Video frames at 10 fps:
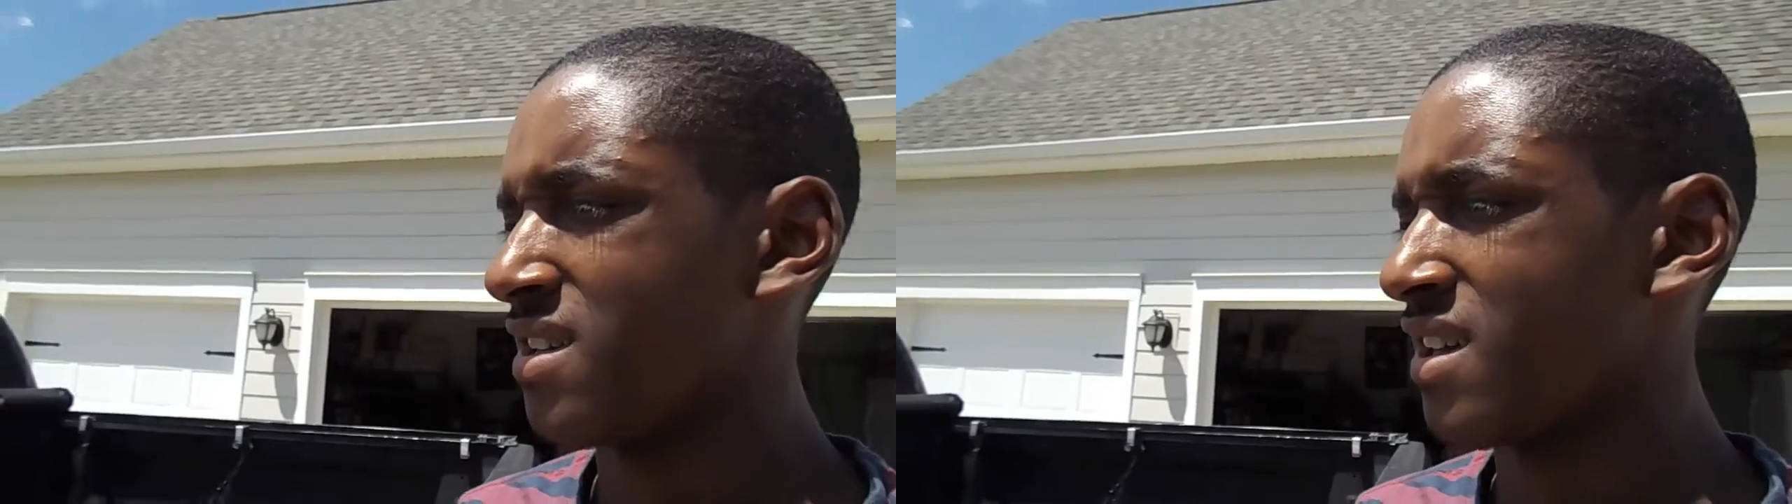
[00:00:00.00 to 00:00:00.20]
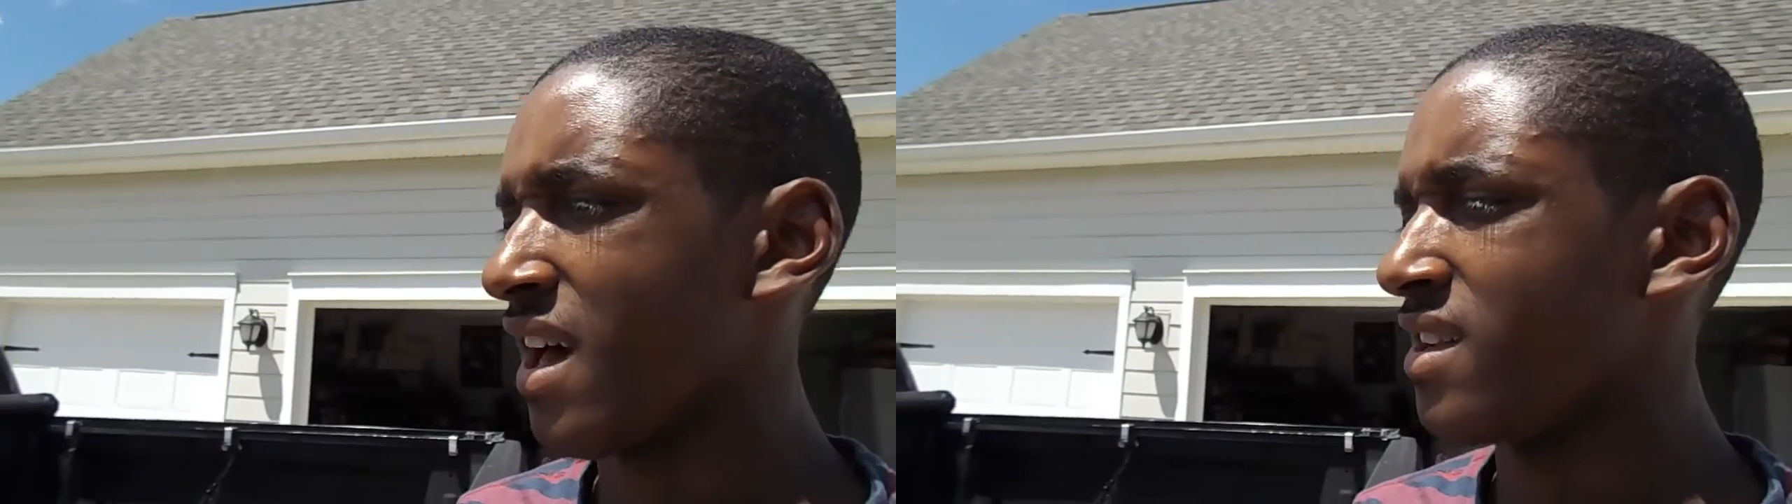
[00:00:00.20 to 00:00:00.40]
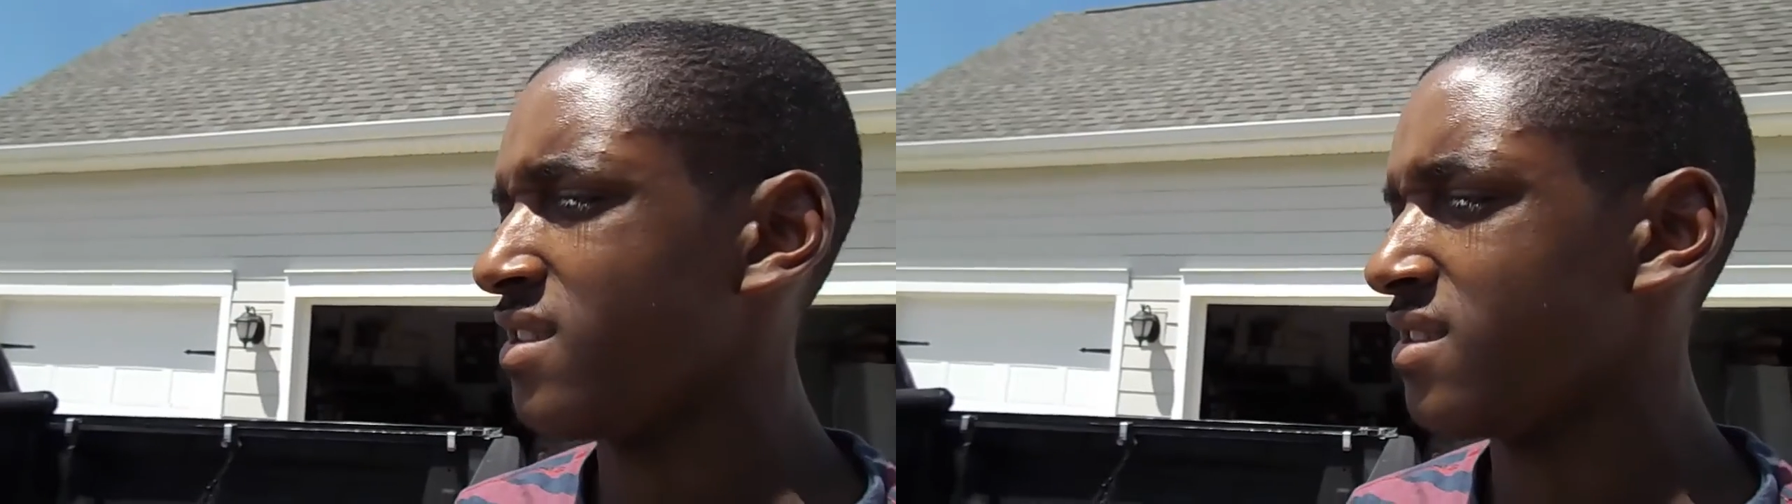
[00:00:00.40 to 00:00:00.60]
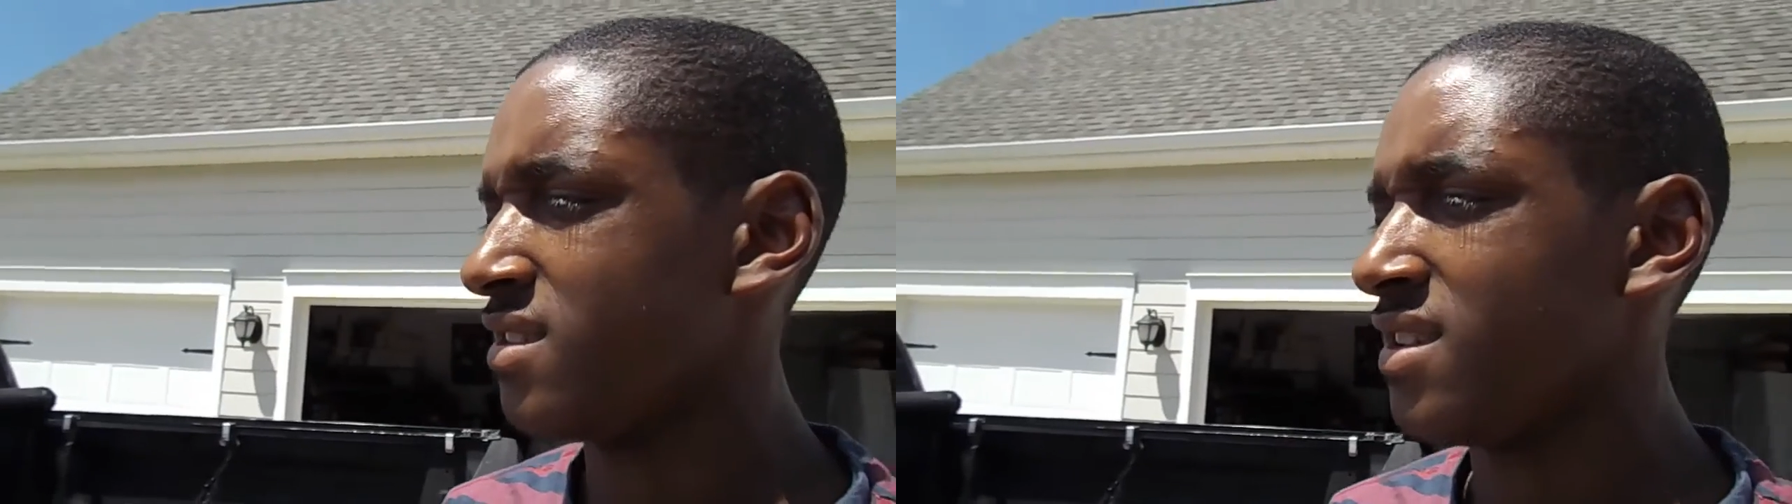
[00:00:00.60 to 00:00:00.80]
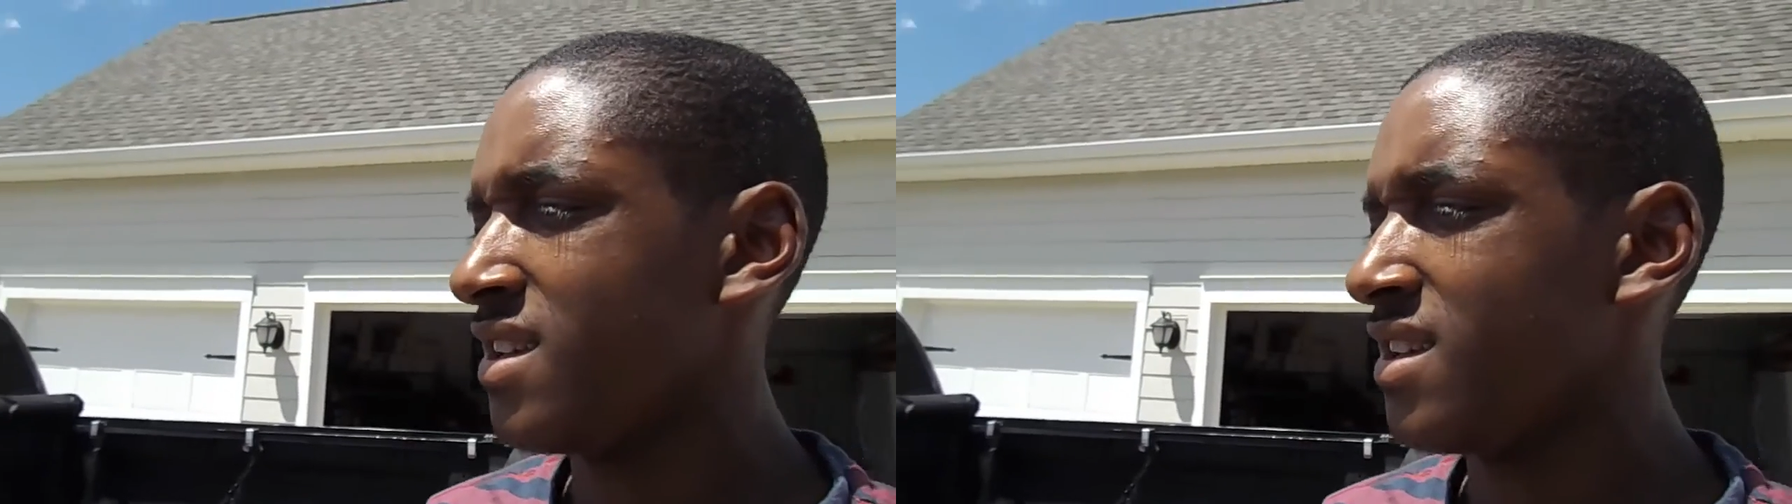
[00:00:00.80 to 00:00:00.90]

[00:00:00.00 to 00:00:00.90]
kinda.